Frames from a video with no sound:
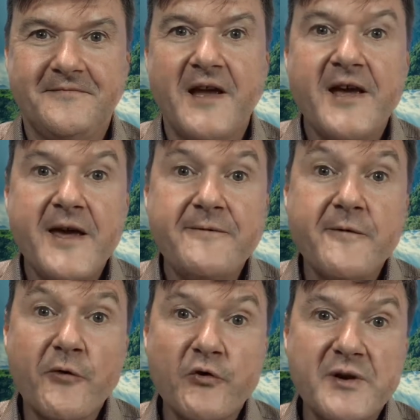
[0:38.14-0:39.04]
If
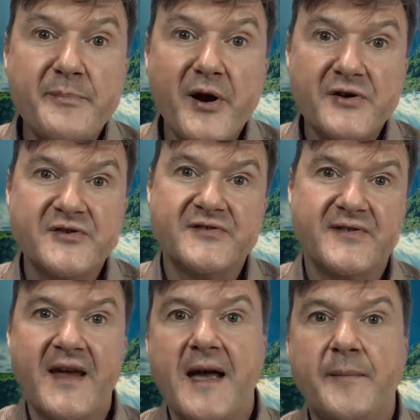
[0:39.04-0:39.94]
you've already purchased
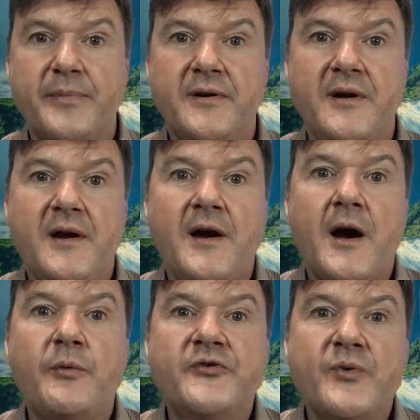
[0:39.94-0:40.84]
the app,
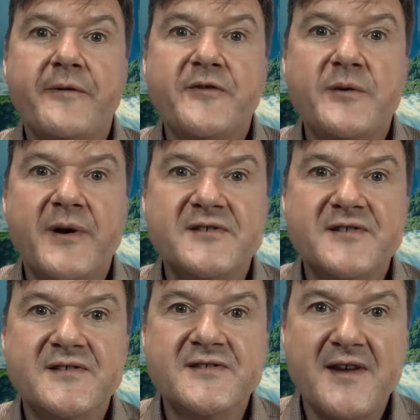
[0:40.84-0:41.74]
I want to offer you my
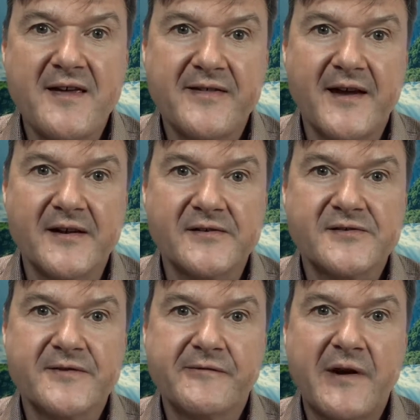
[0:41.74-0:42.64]
sincere
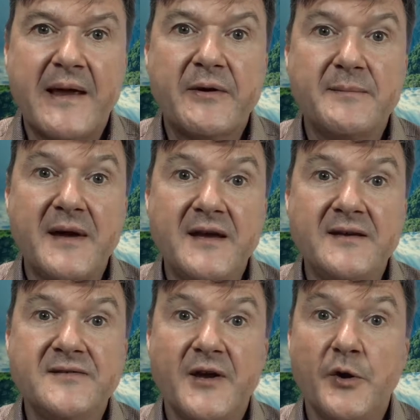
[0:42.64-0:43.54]
thanks for allowing me
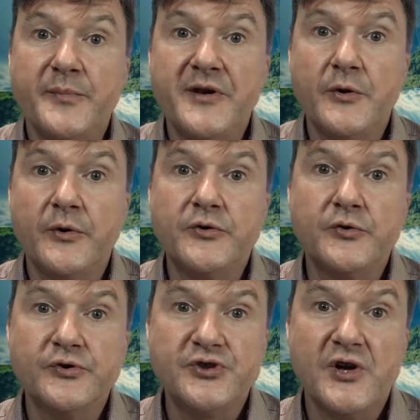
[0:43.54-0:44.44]
to help you on
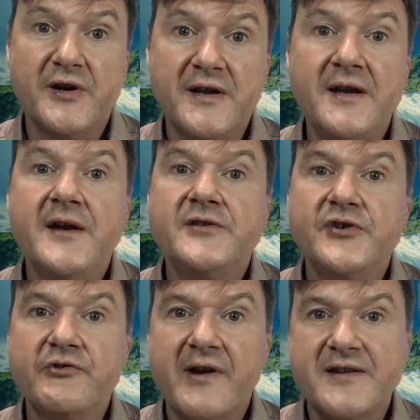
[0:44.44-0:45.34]
your journey to
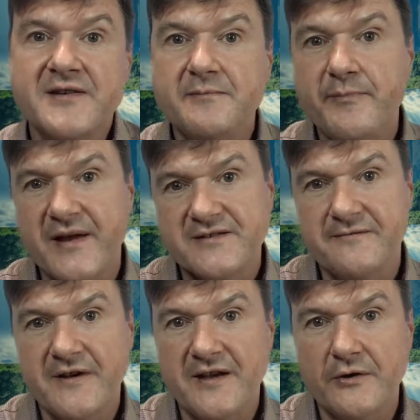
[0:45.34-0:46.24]
creating better
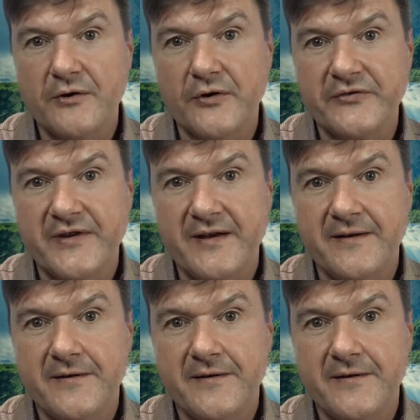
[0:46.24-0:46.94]
video content.